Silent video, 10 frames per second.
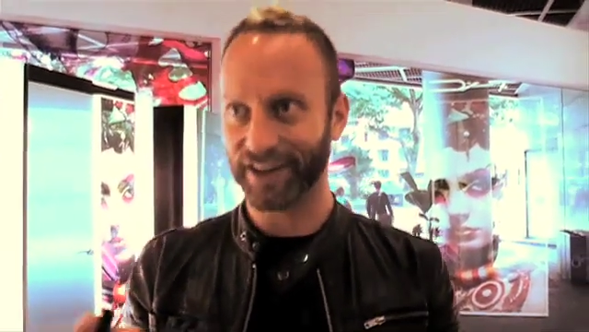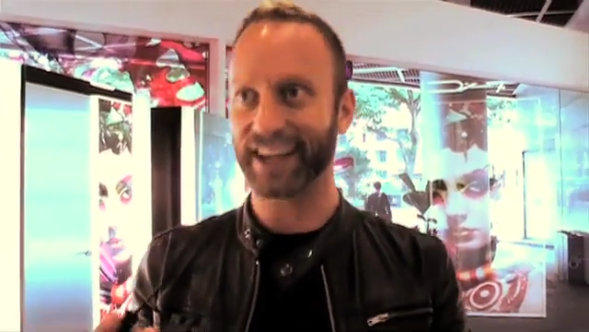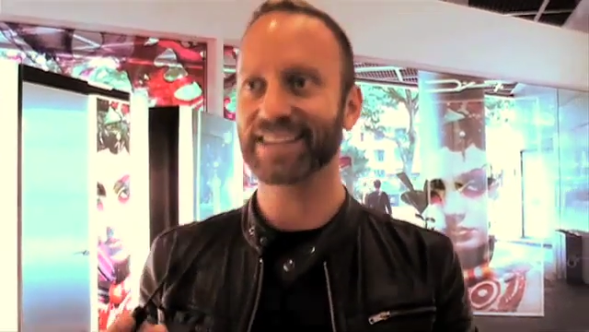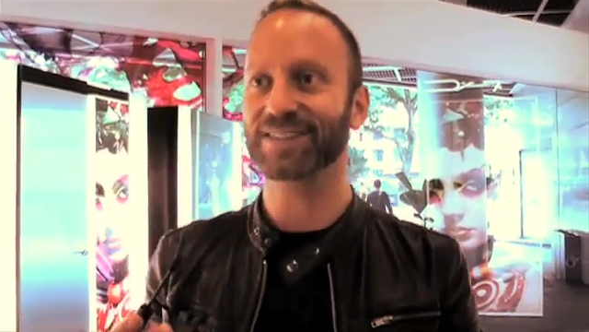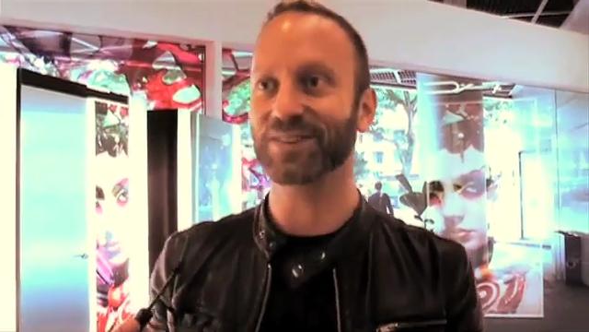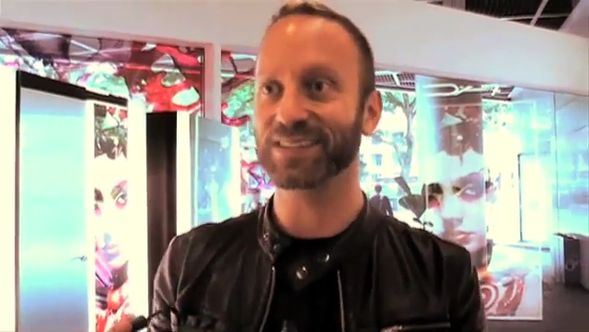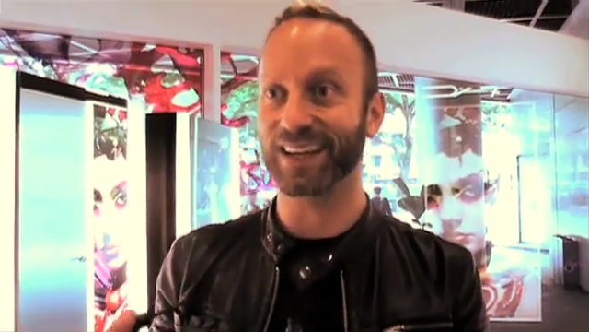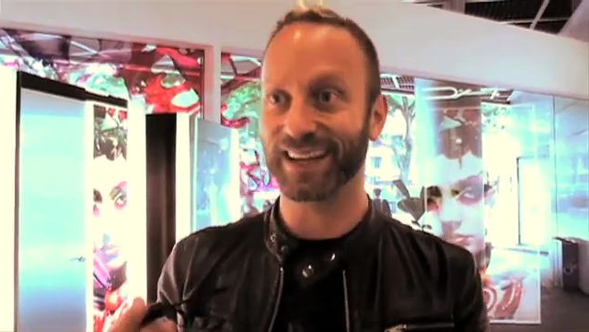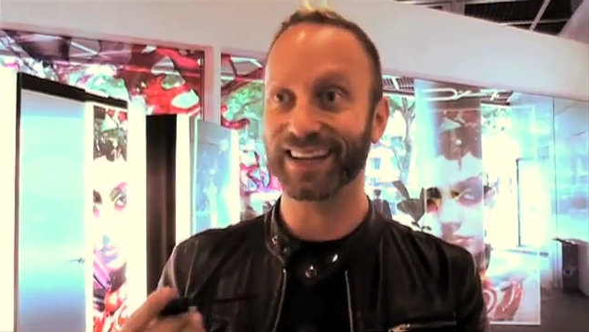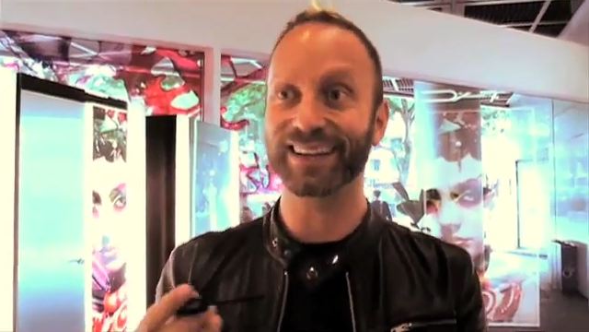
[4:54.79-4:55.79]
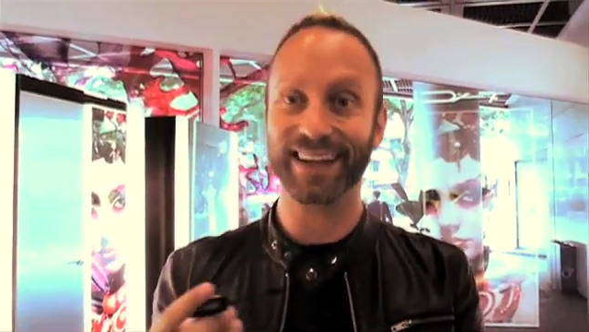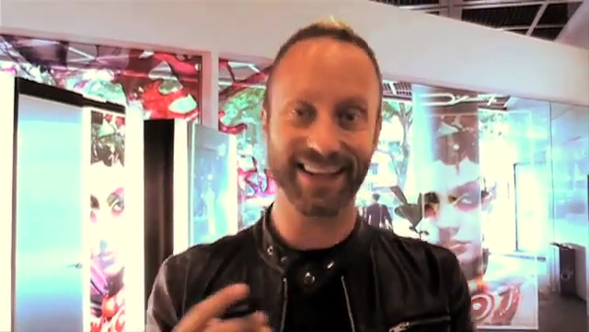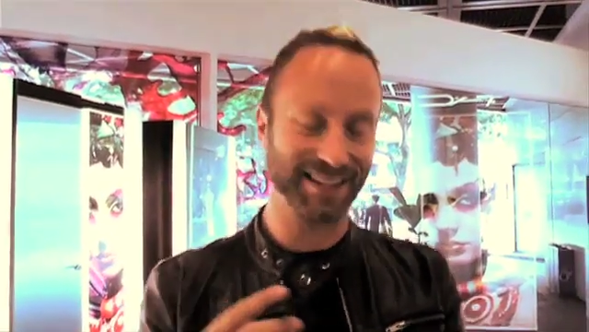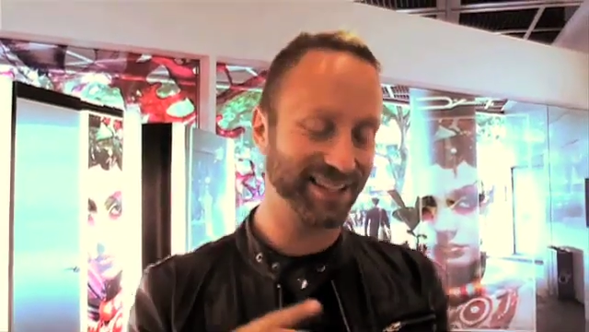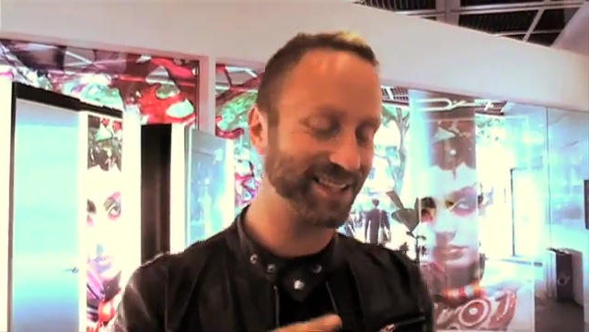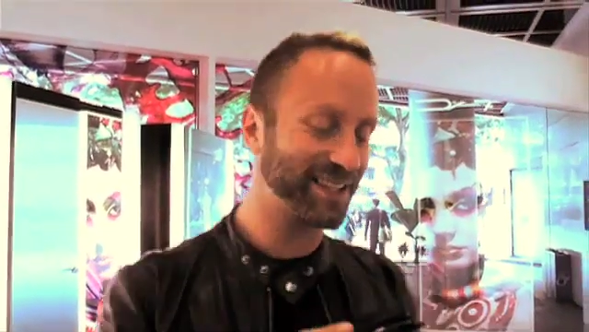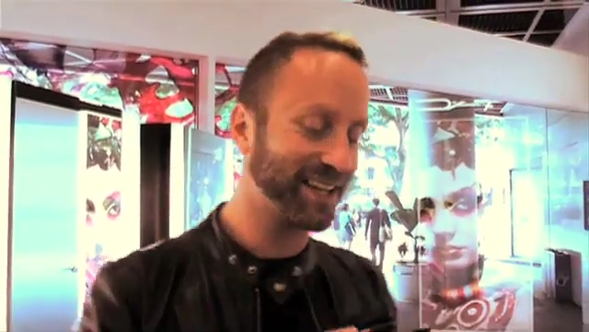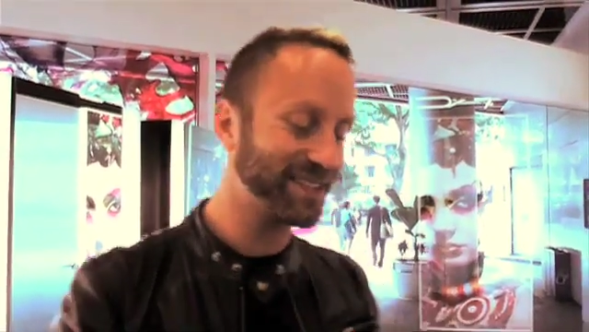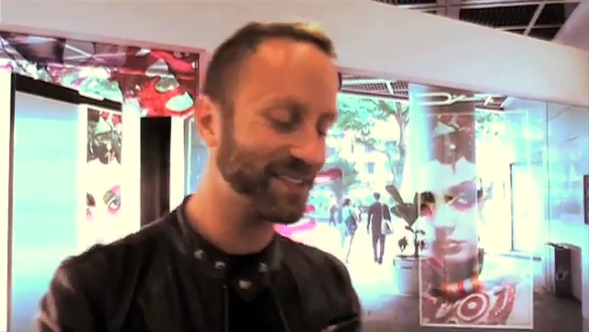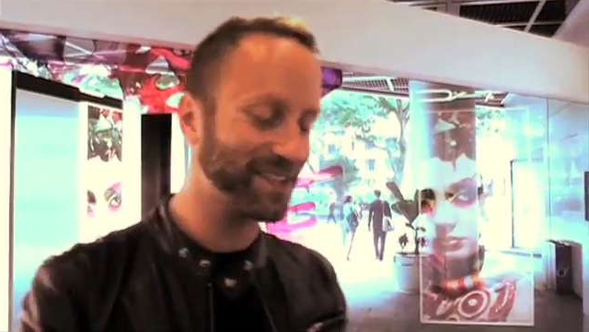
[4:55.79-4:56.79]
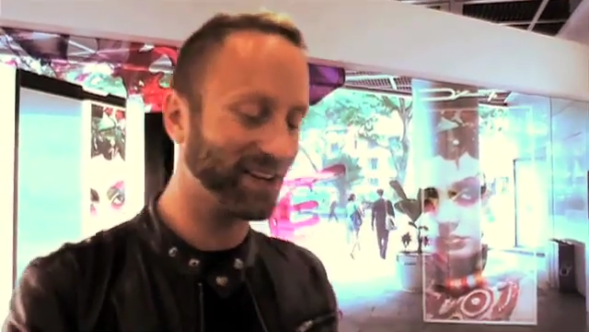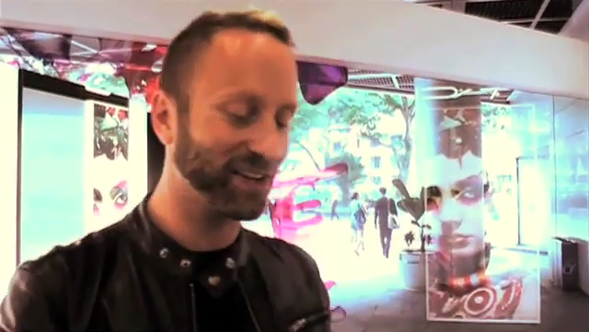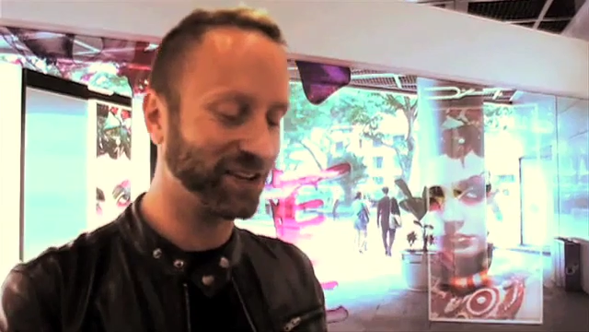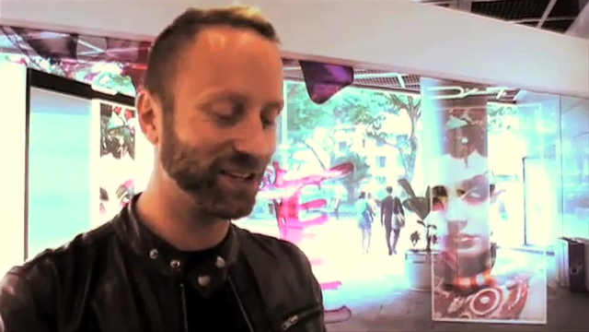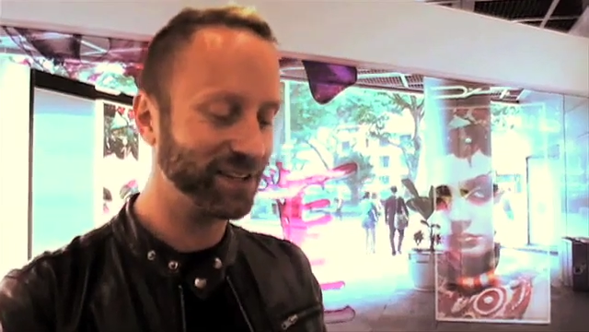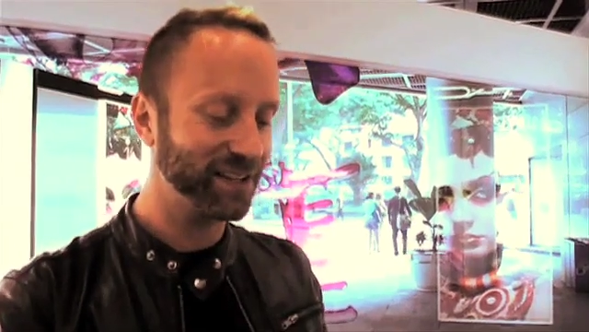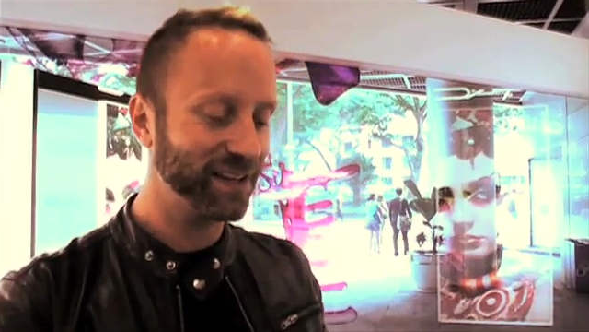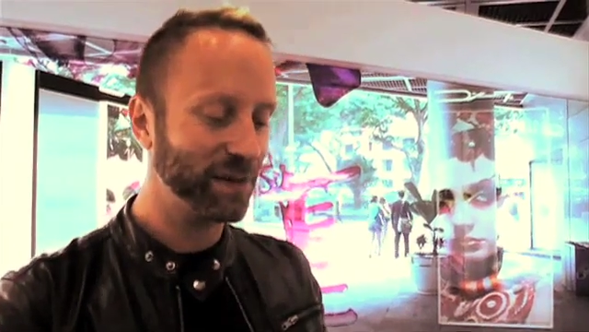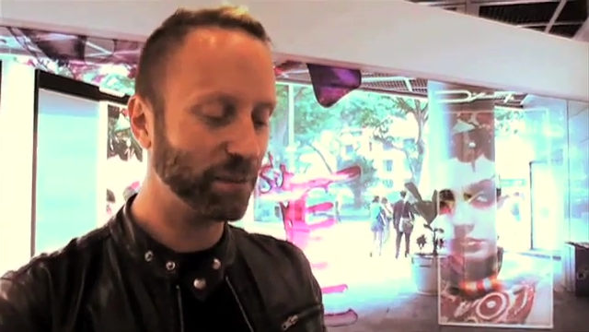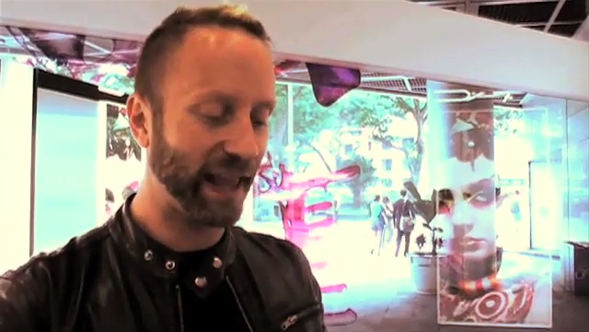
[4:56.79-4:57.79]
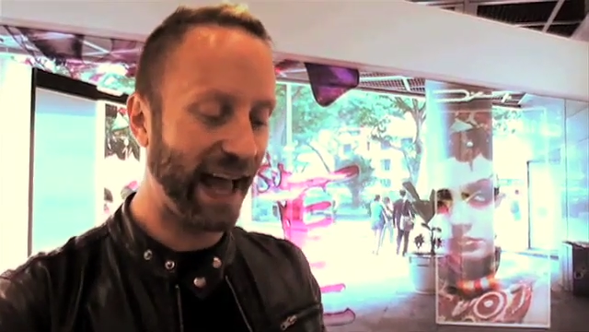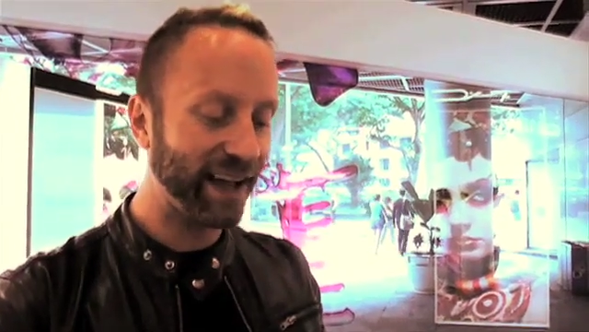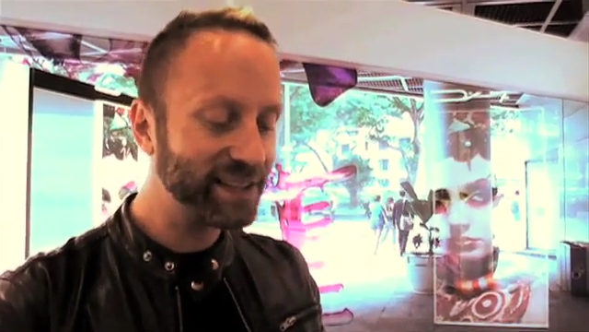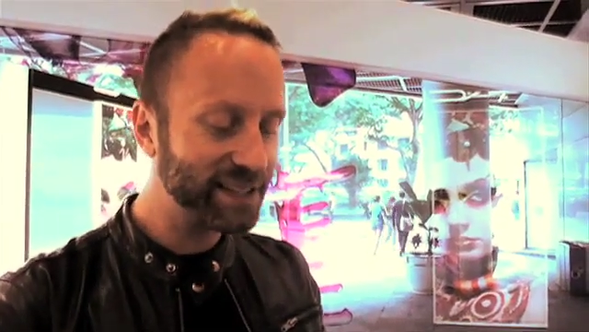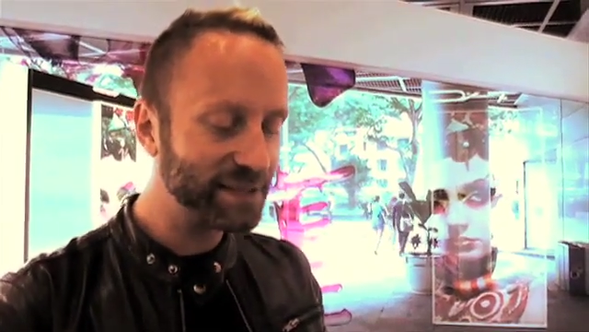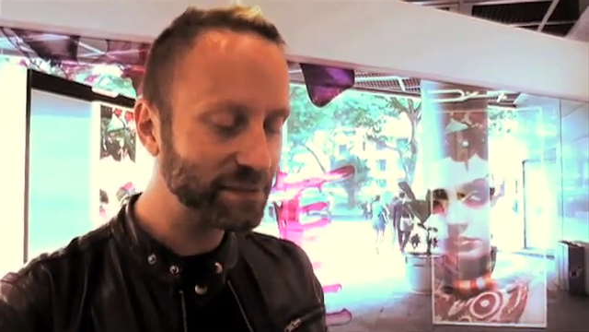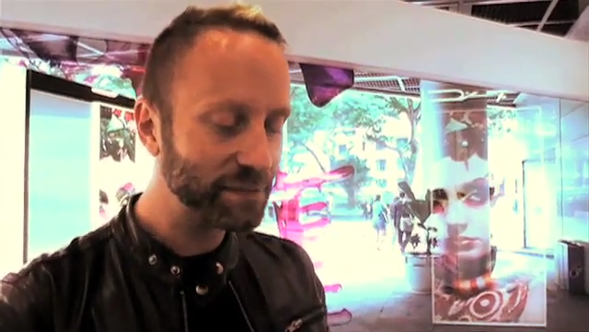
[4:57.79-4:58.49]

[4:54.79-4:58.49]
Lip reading: Okay, so it's like intense, it's nice color, black.